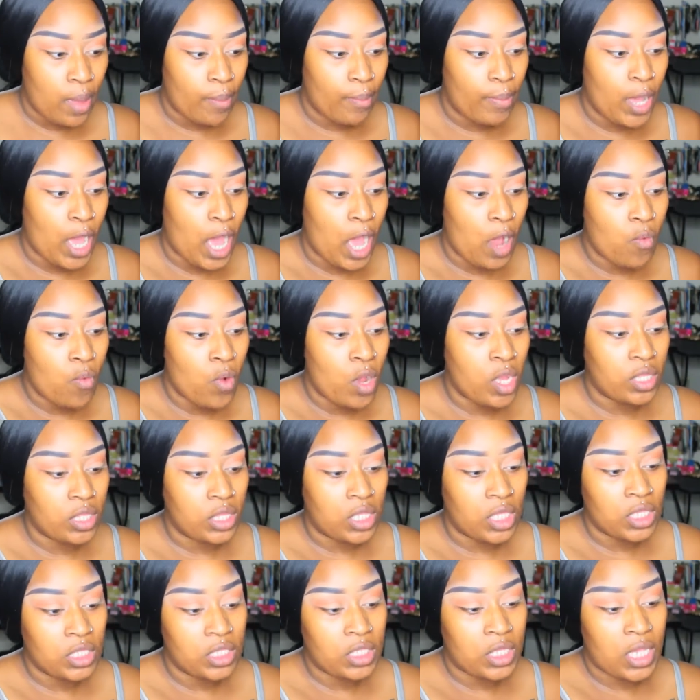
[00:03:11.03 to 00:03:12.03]
But I
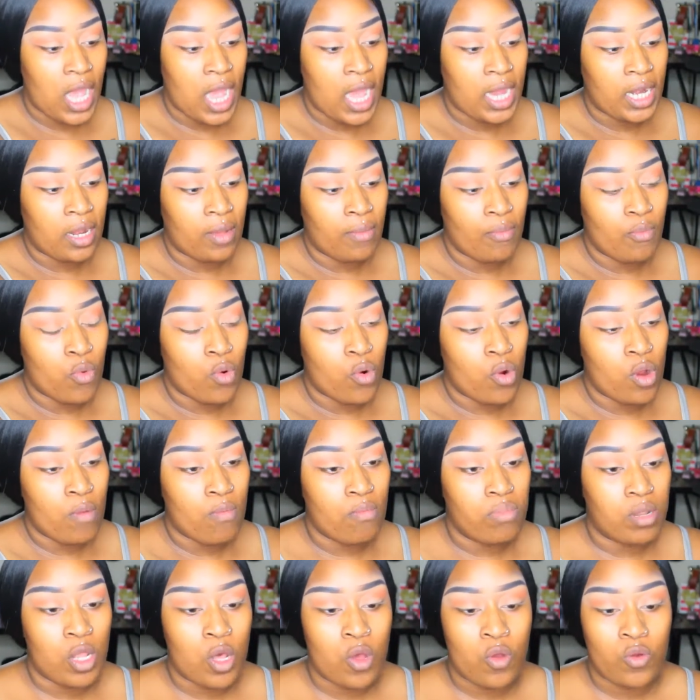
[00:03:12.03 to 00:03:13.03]
want this kind of more
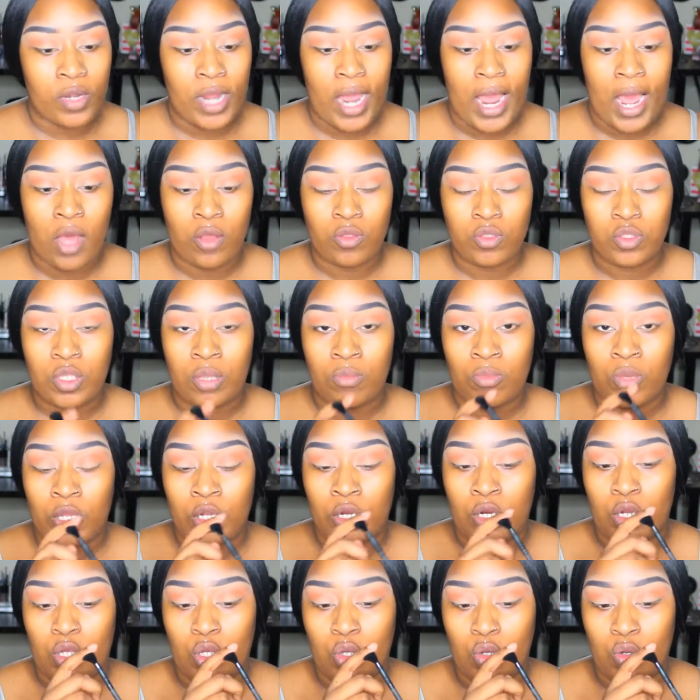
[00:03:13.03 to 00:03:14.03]
blown out, so I'm
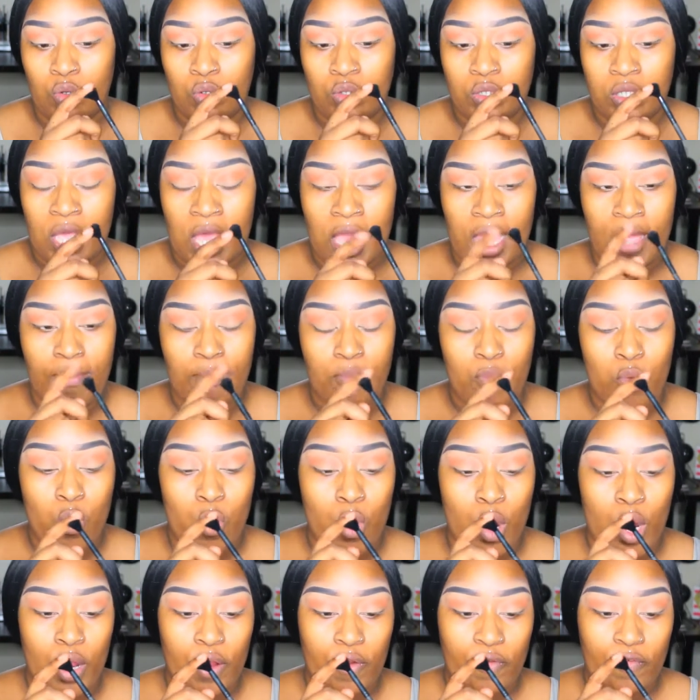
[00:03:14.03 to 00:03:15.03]
going to use a
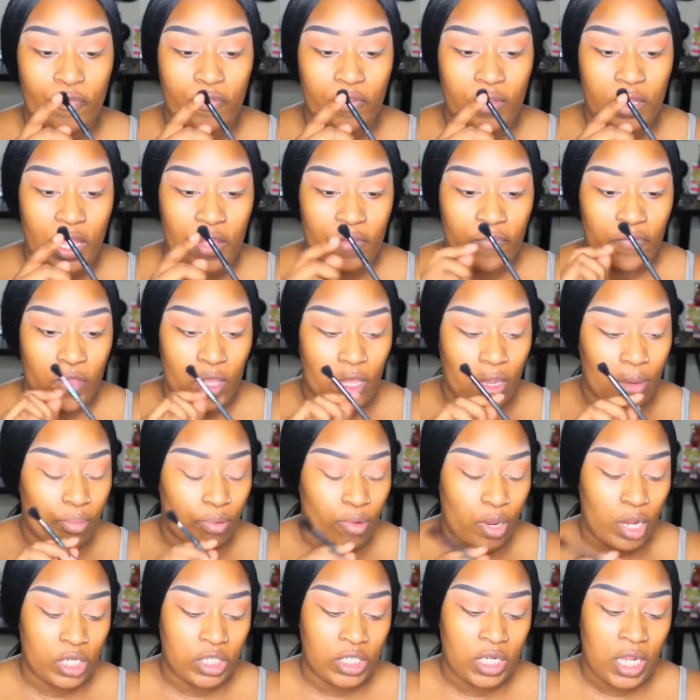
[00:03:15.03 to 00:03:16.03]
more fluffier
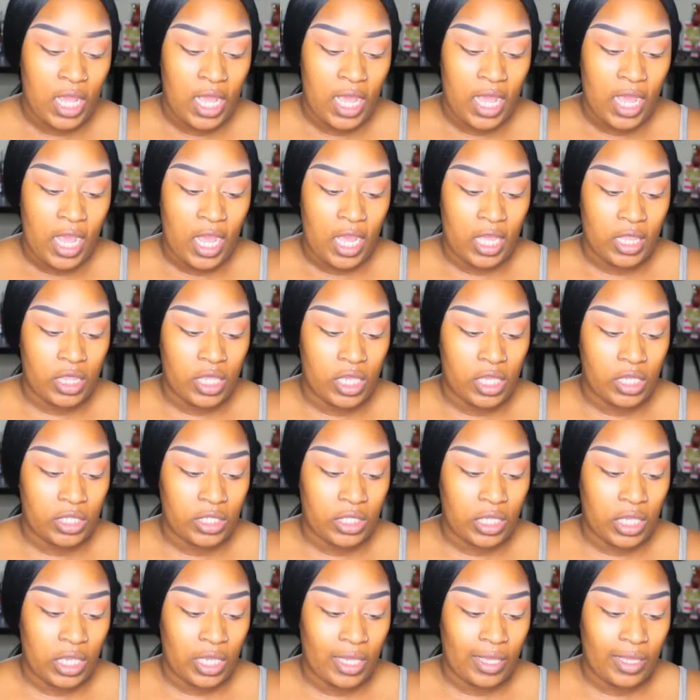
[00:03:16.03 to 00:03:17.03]
brush. And
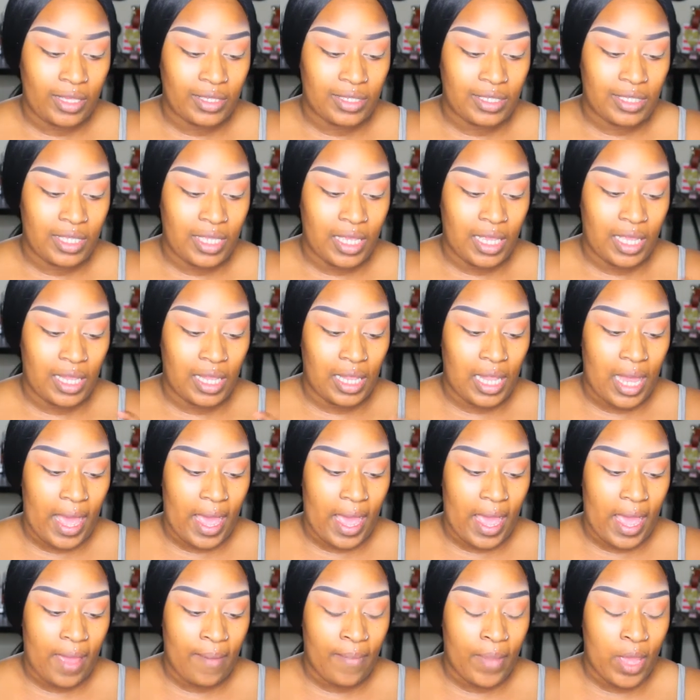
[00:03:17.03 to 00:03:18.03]
this is the
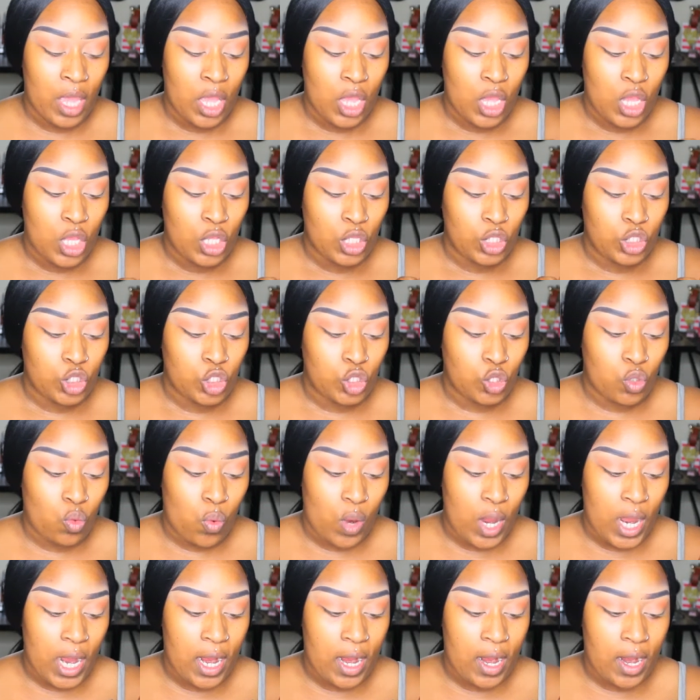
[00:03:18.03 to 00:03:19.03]
Lab
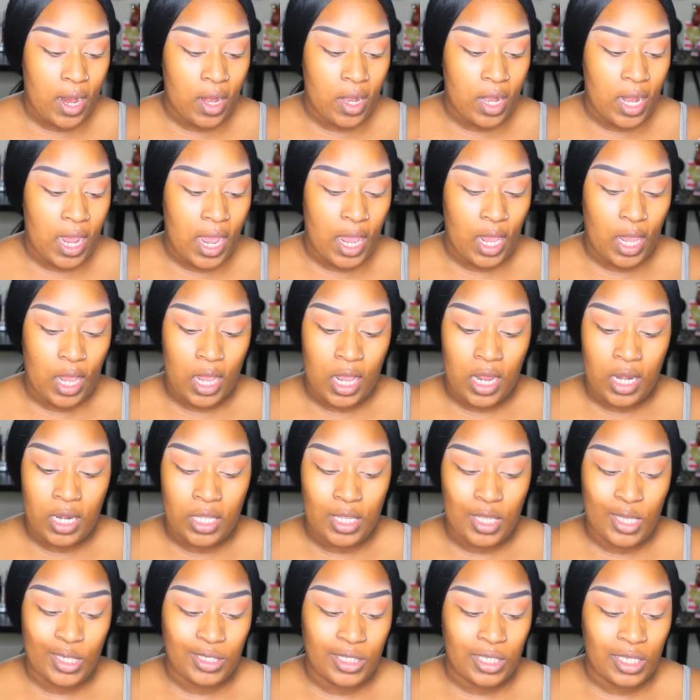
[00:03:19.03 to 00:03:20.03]
Squared,
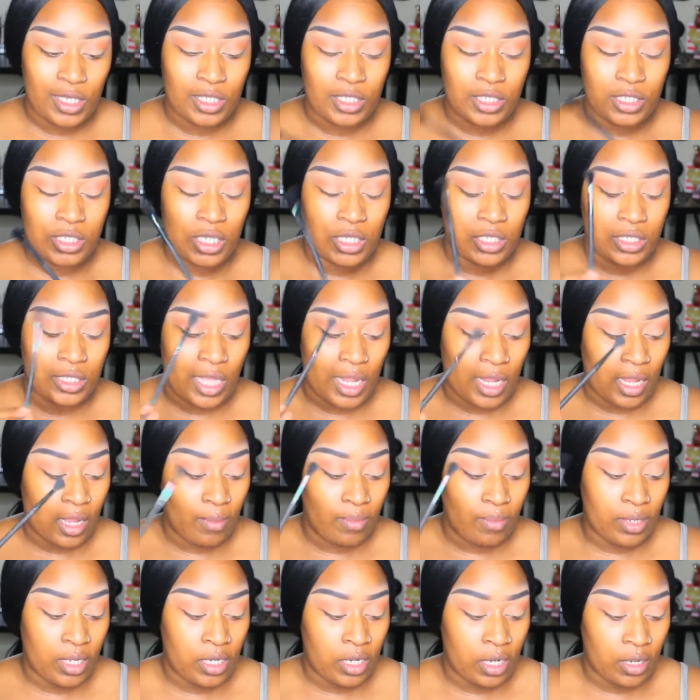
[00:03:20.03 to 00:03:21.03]
and this is just like a
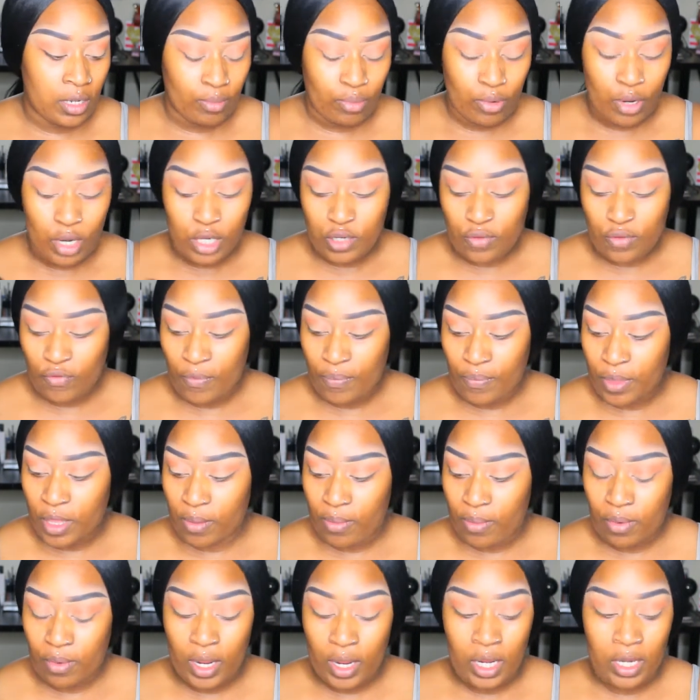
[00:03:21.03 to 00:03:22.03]
blending brush from
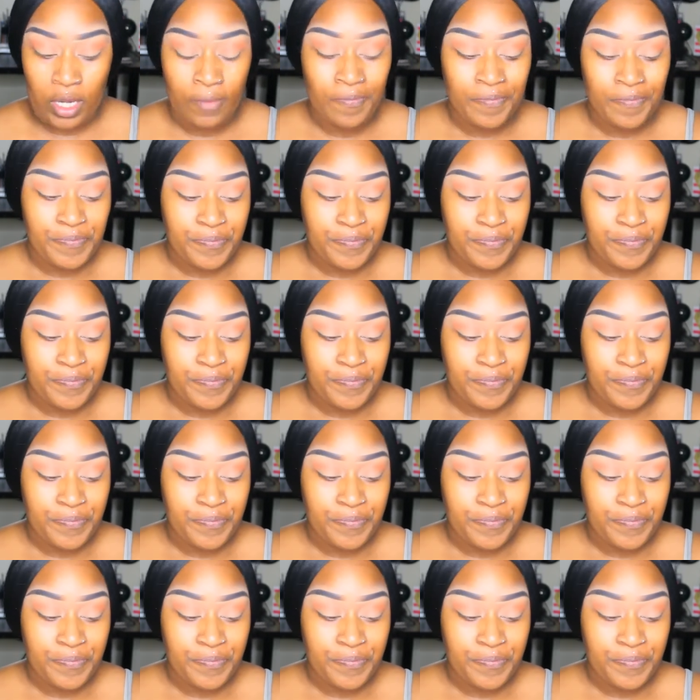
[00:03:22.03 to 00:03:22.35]
their brand.